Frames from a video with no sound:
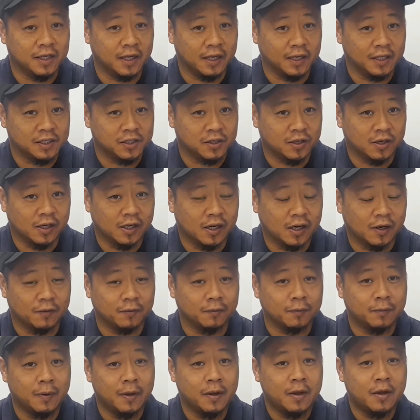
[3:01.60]
and it's going to
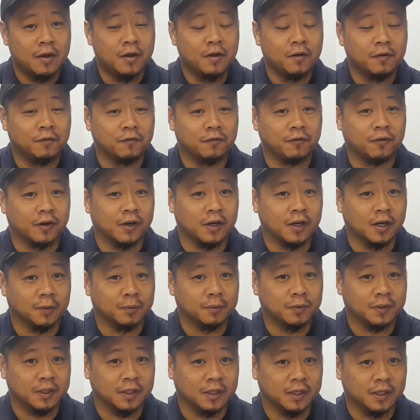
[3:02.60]
help free
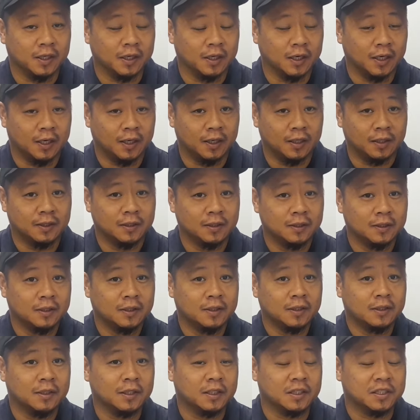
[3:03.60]
up the
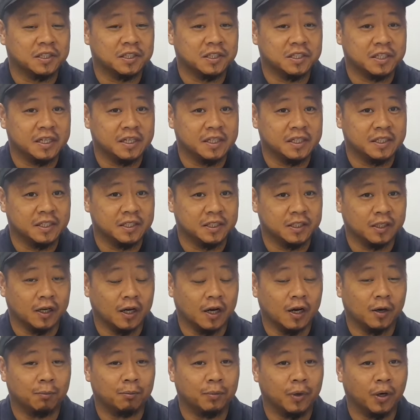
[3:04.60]
seized
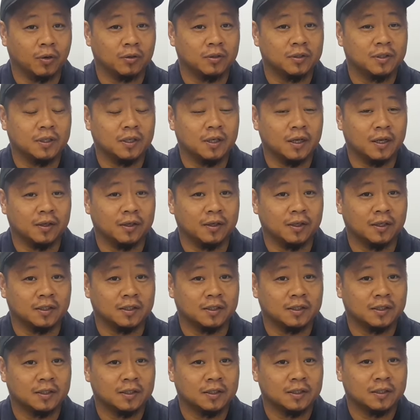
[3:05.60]
bolt and
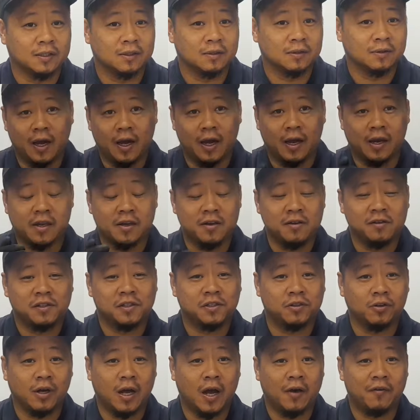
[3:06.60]
nuts. And you're
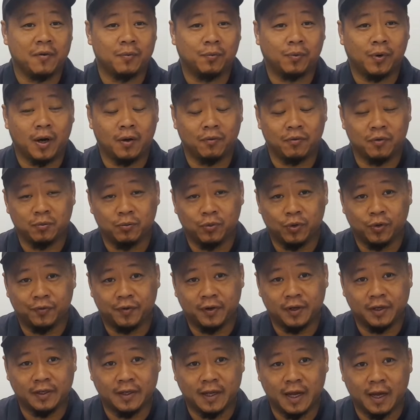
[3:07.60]
still having a problem
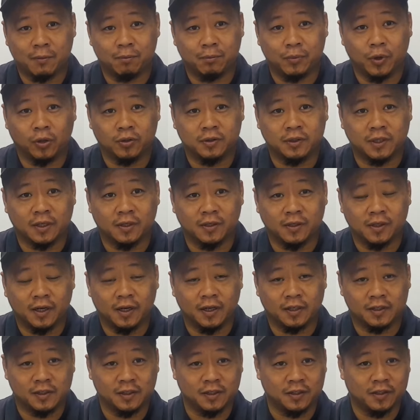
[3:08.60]
removing that bolt and
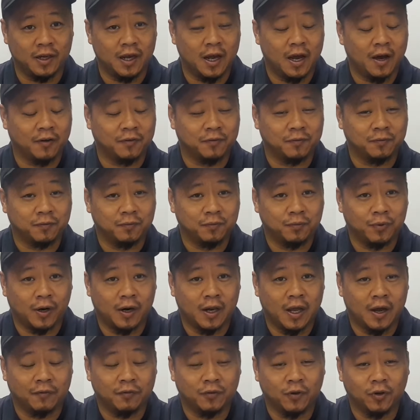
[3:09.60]
nut, you
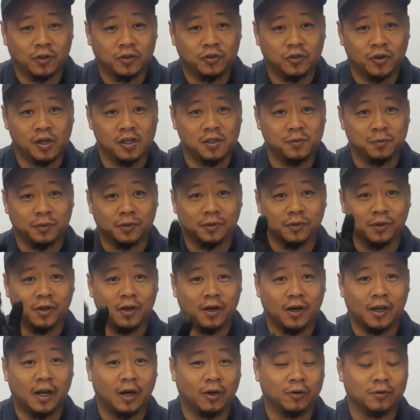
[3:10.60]
probably have no choice but to
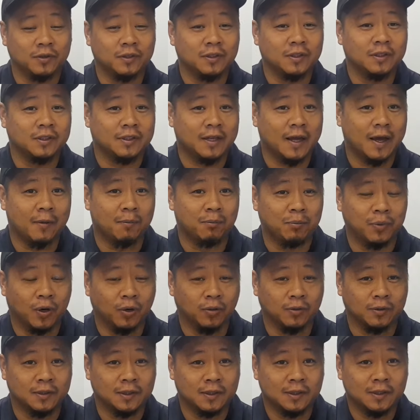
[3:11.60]
cut out that
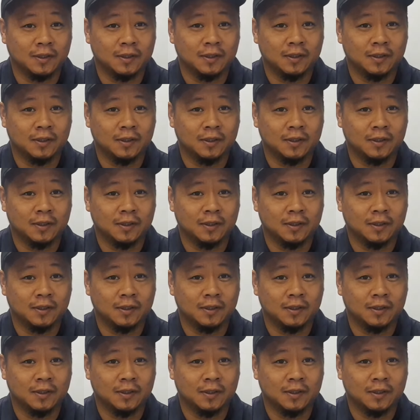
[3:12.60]
bolt.